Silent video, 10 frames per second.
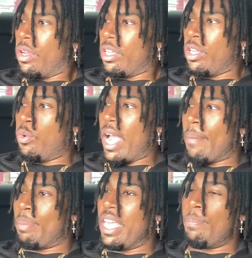you
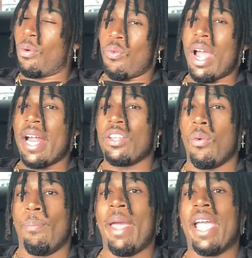got people riding your
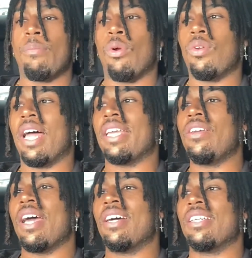back, bro. Like, you
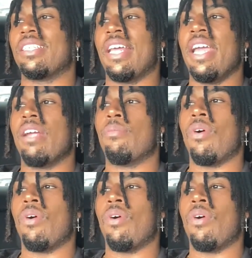gotta understand, bro.